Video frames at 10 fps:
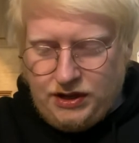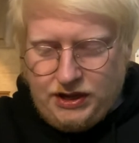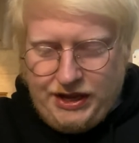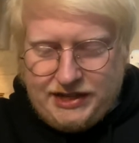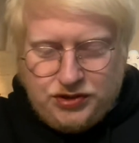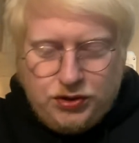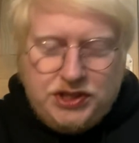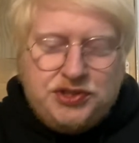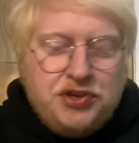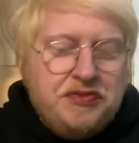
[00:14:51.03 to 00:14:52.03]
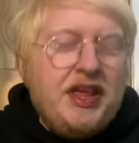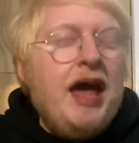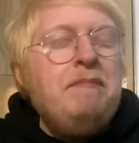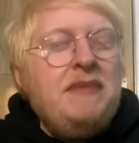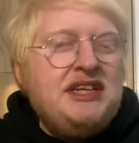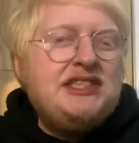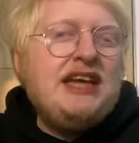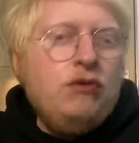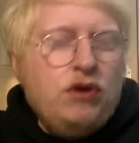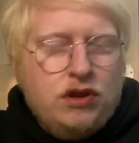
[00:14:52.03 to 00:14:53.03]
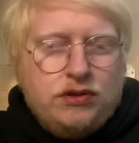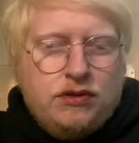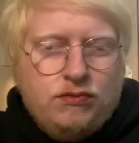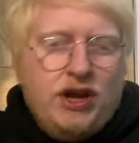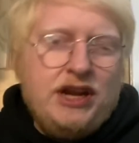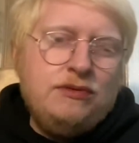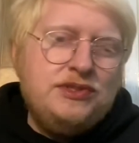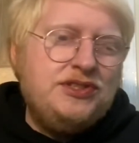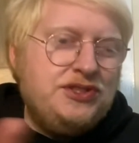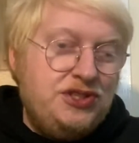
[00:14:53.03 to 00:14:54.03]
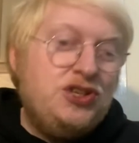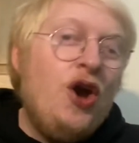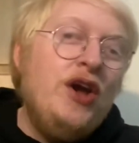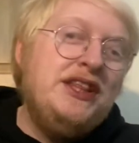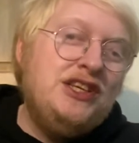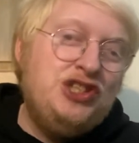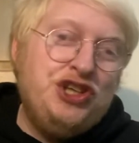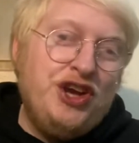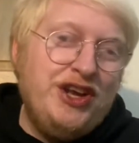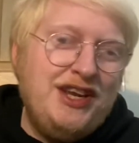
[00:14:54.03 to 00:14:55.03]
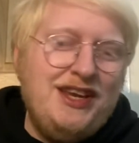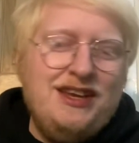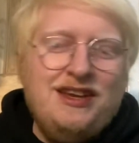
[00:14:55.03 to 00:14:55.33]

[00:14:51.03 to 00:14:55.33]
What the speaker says: It's all the stuff that I missed out on when I was starting this journey,